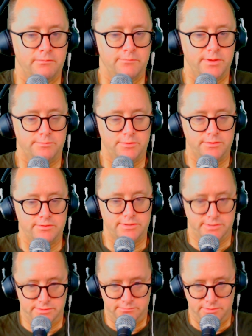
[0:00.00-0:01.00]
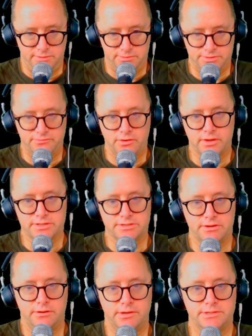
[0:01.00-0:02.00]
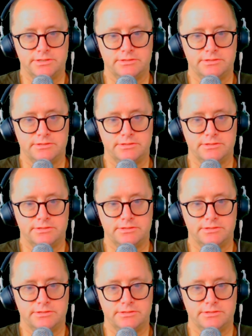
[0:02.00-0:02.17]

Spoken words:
people's focus turns